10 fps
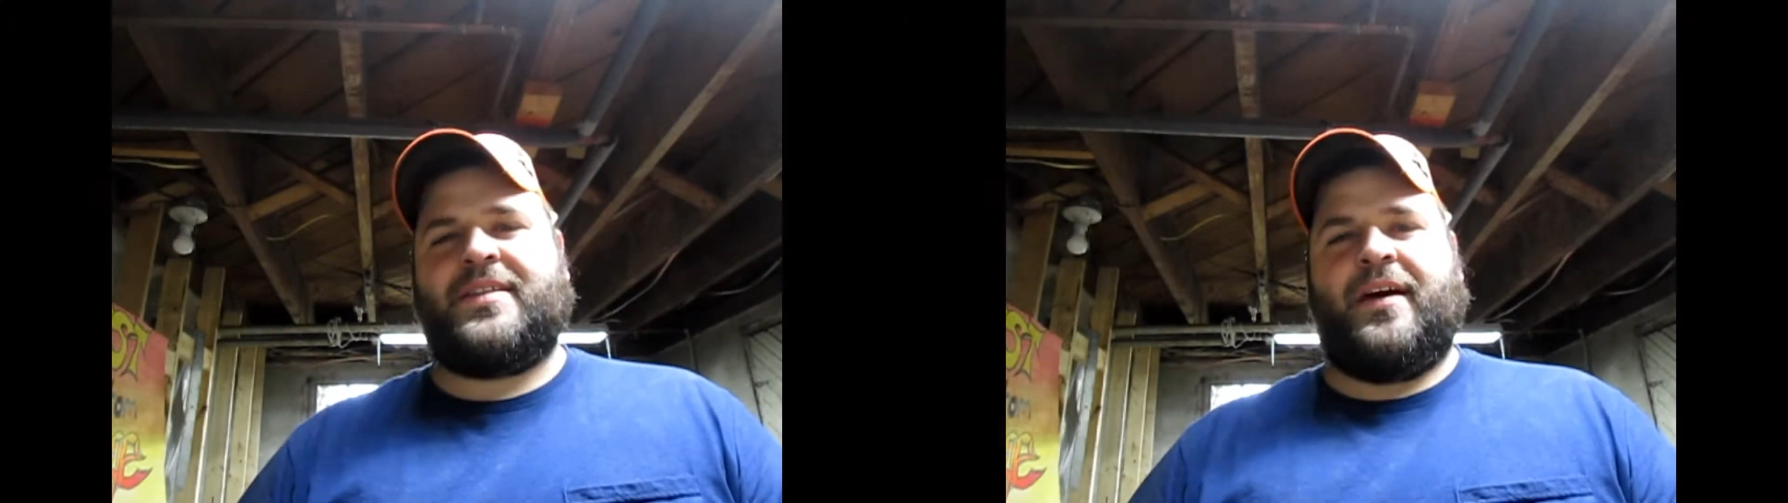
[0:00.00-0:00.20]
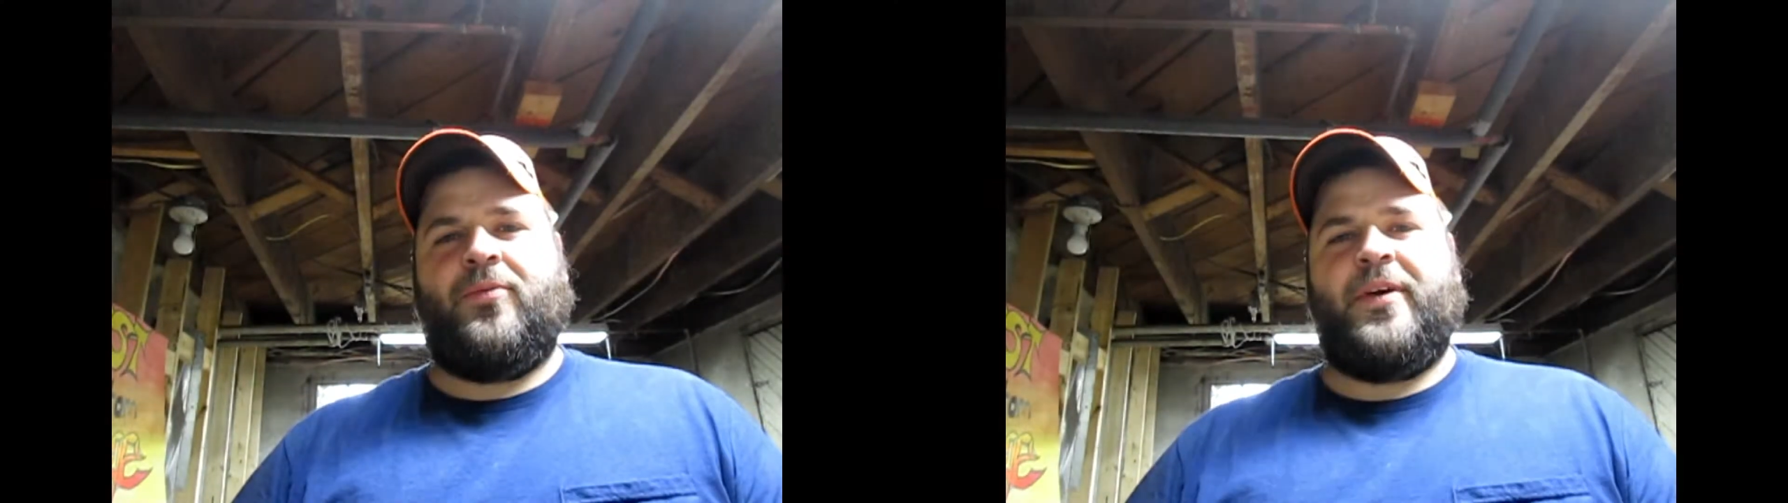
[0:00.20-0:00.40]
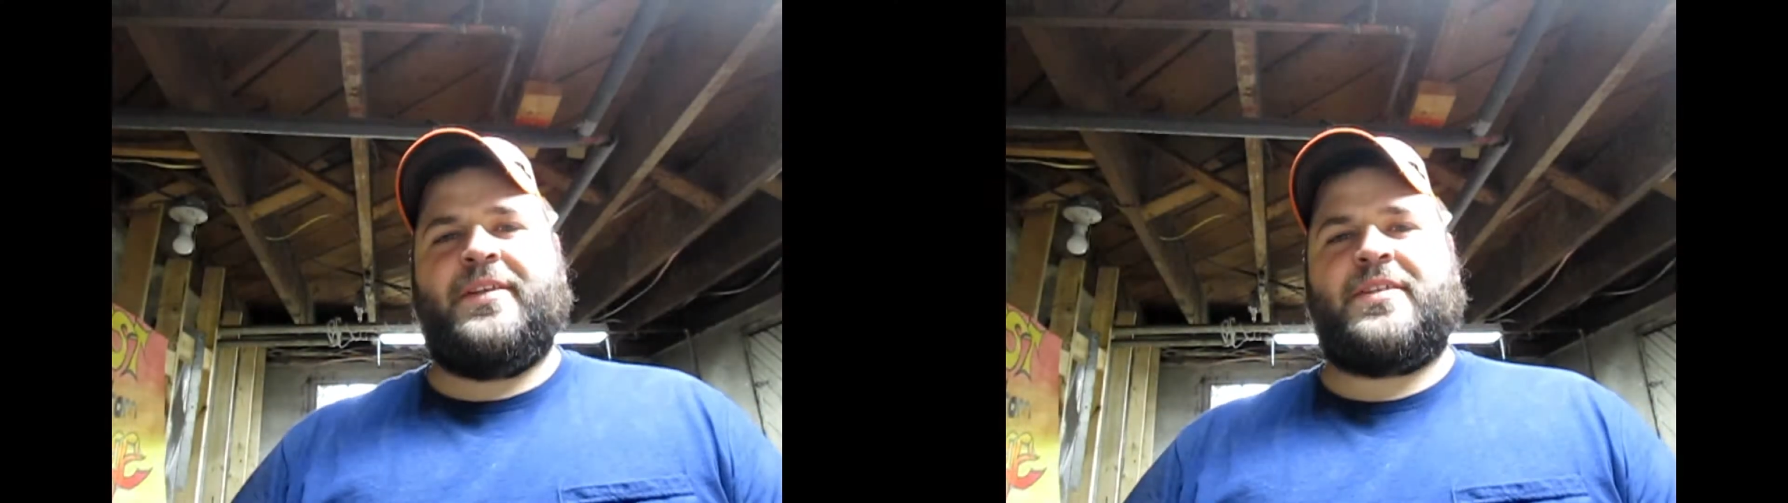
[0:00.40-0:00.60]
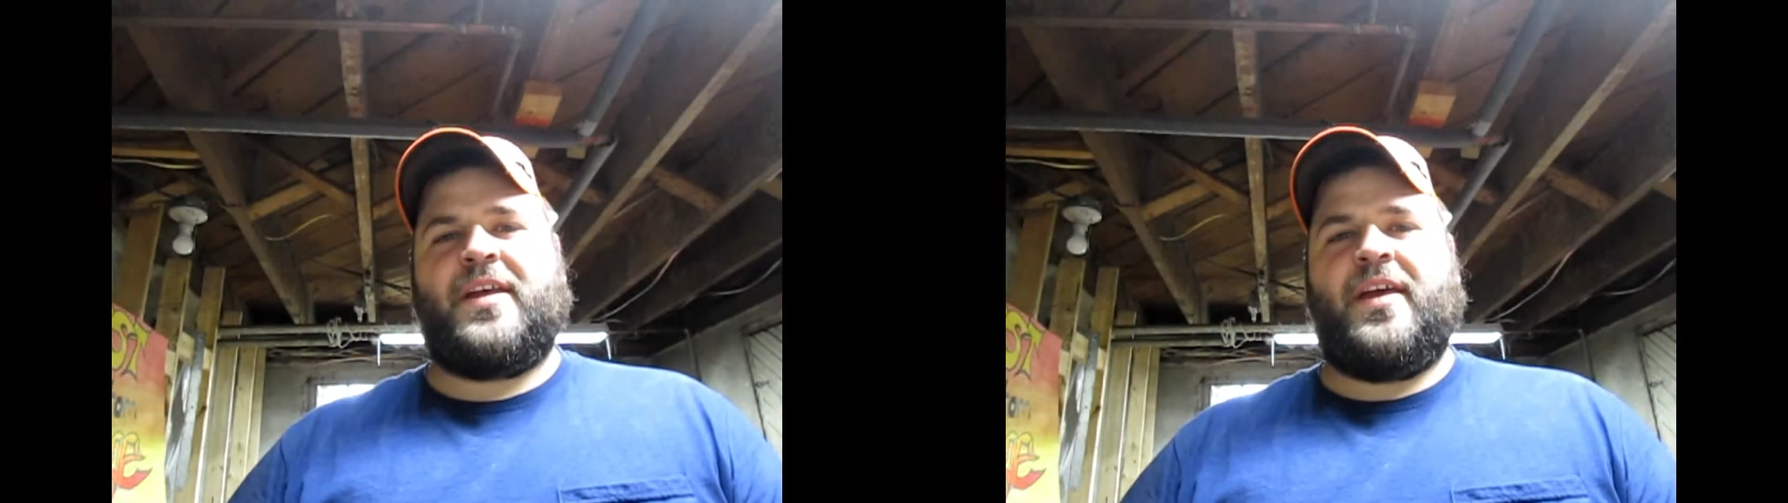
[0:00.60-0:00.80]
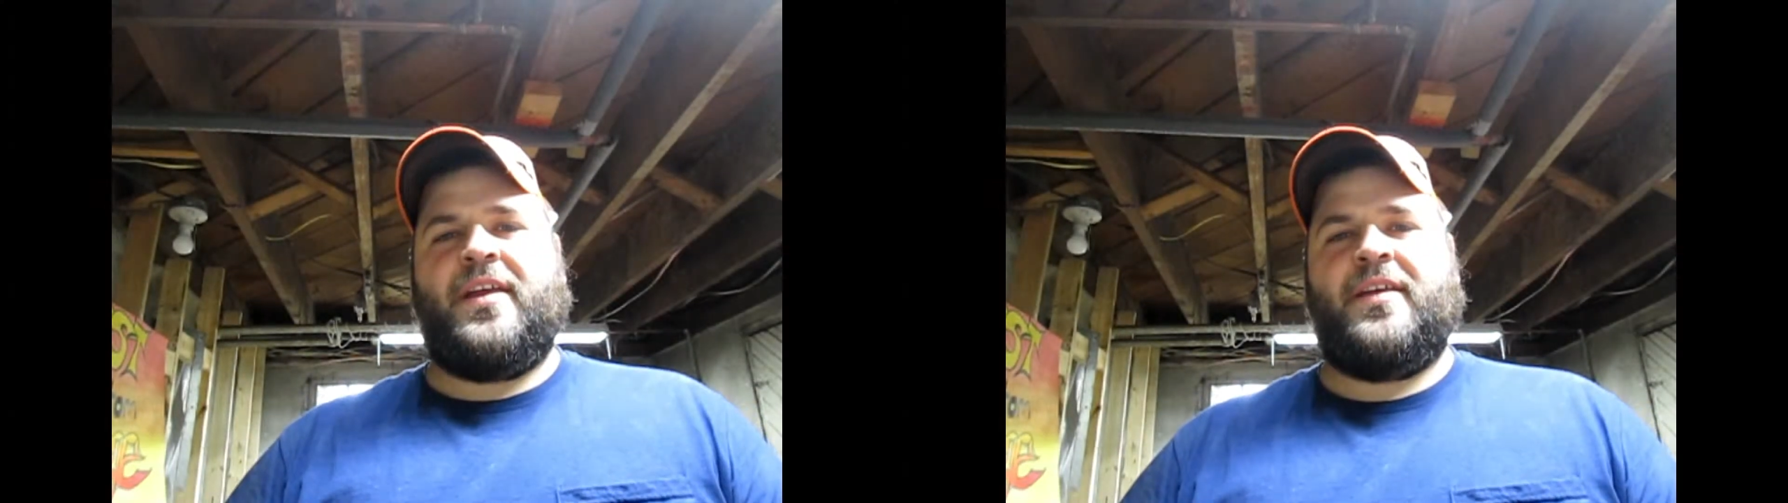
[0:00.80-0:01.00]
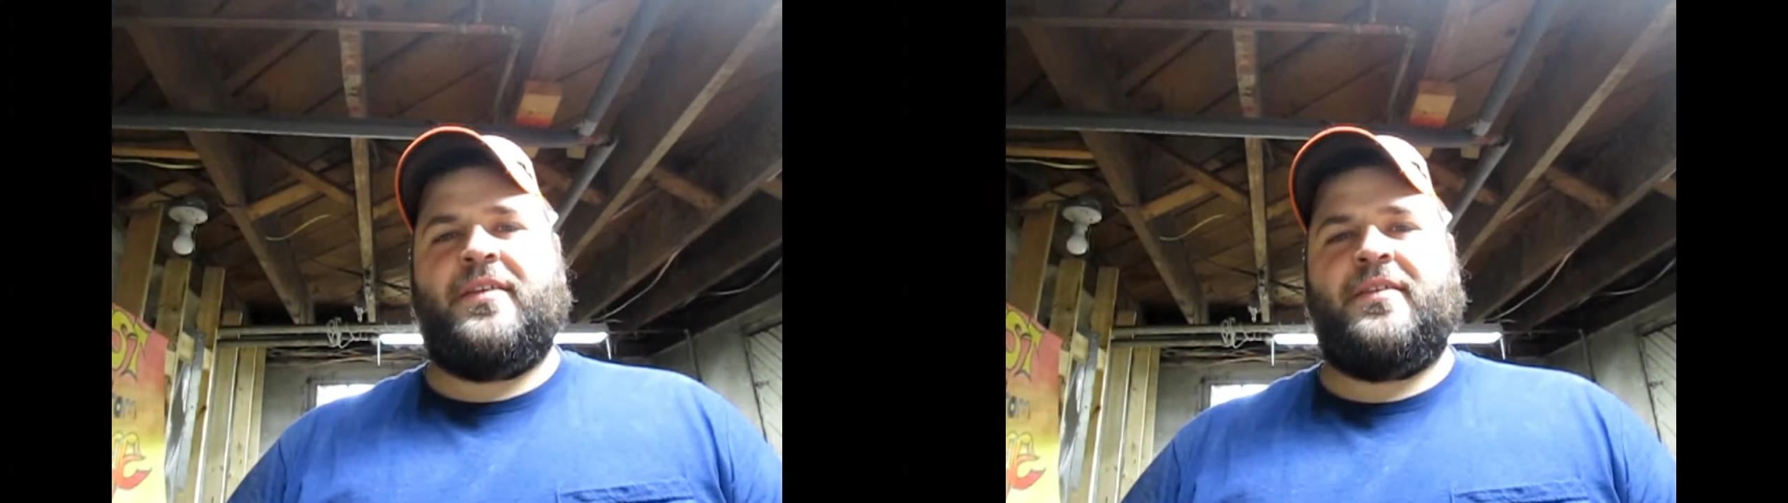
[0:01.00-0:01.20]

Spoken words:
not Wednesday.